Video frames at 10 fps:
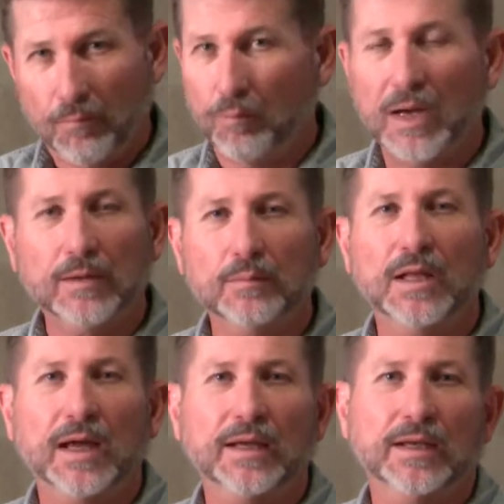Bottom
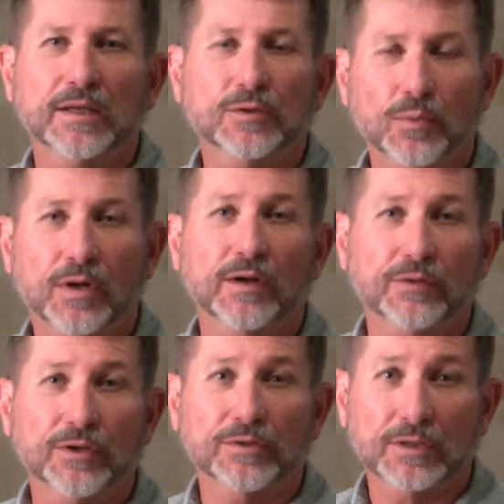line is, wherever
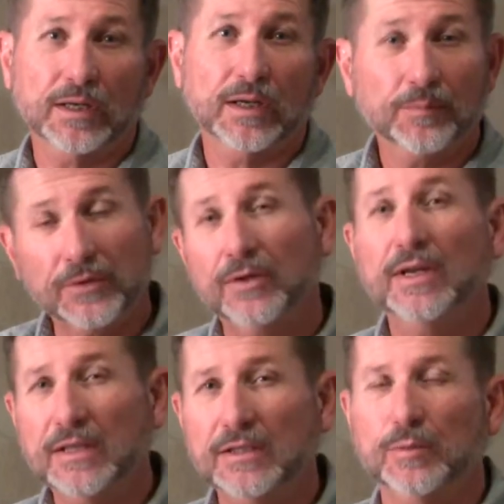you set up, there
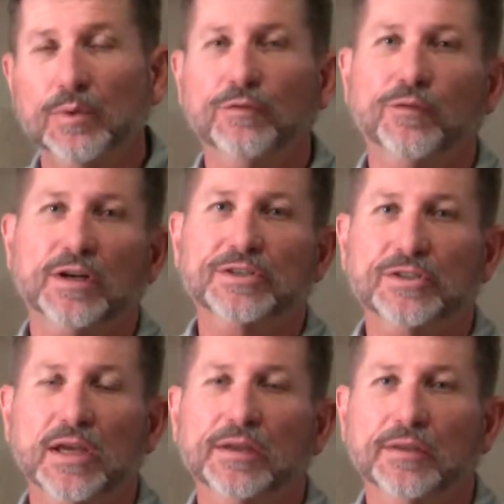needs to be fresh
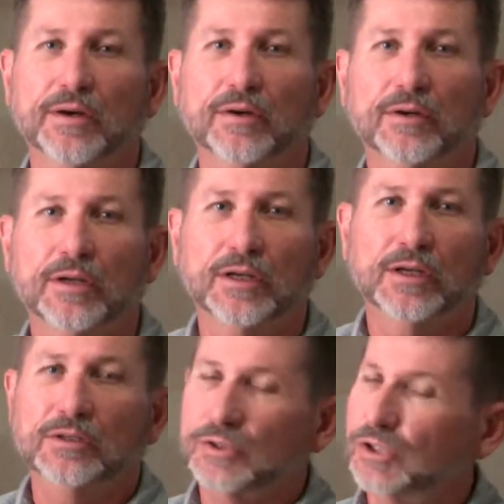sign there.
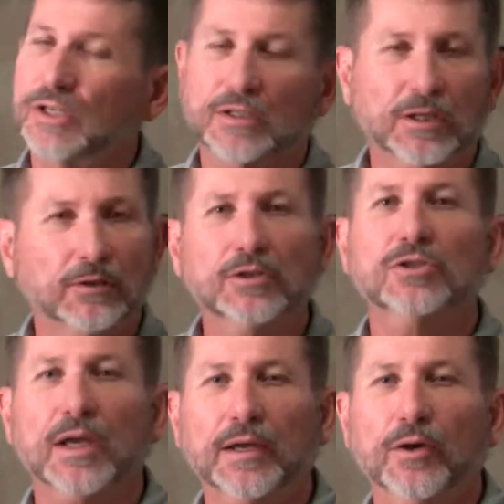Just because it looks
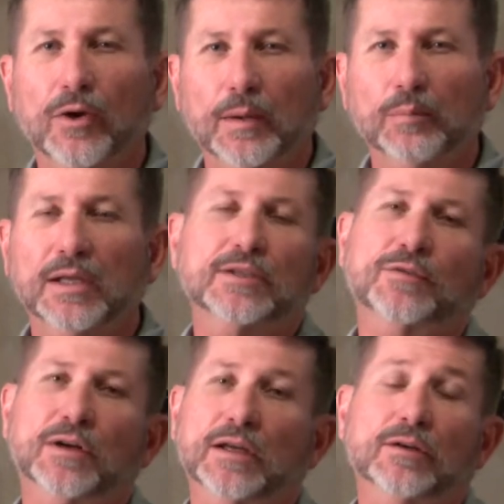like a great place
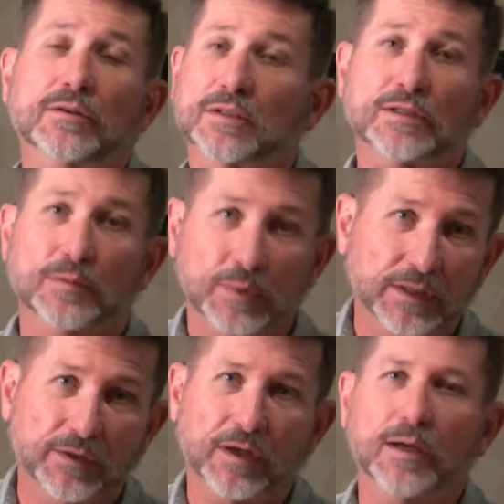for elk doesn't
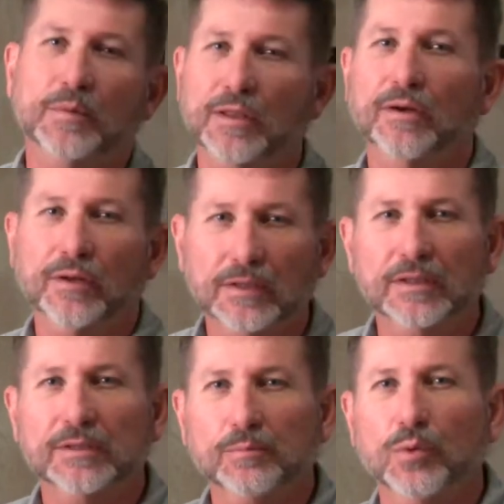mean they're coming there at
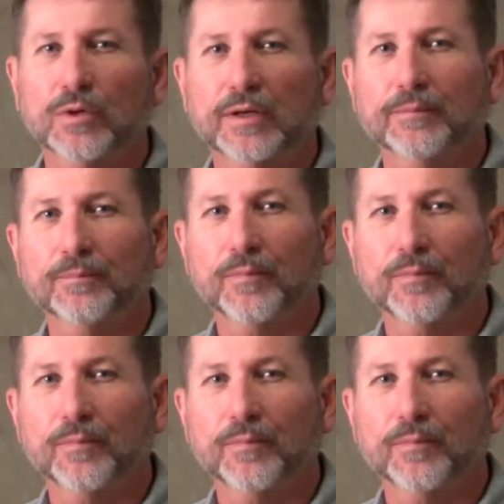this point.